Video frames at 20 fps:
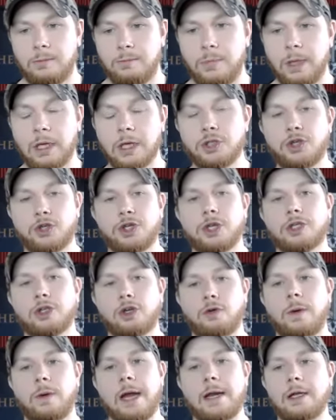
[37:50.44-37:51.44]
Because you're just
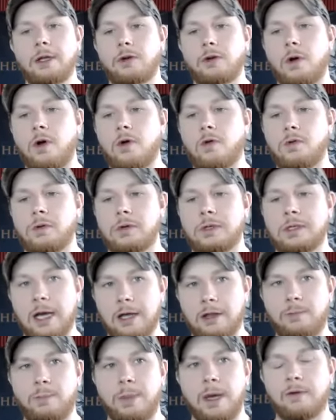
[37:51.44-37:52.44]
creating your own
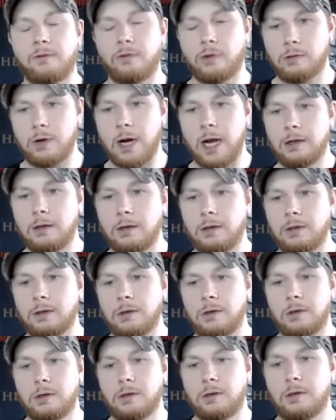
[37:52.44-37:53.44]
deathbed of regret.
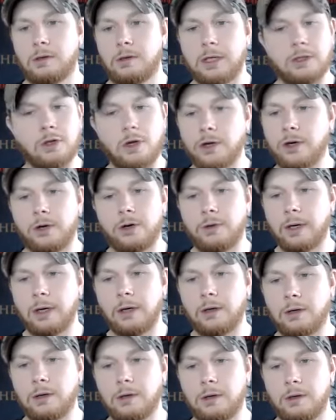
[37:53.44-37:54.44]
That's all you're doing.
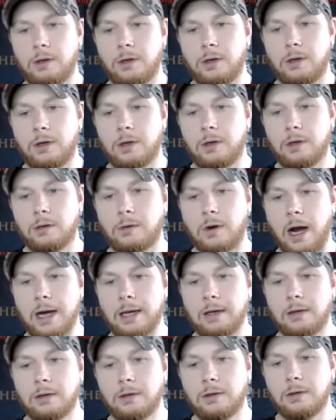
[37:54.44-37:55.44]
Right?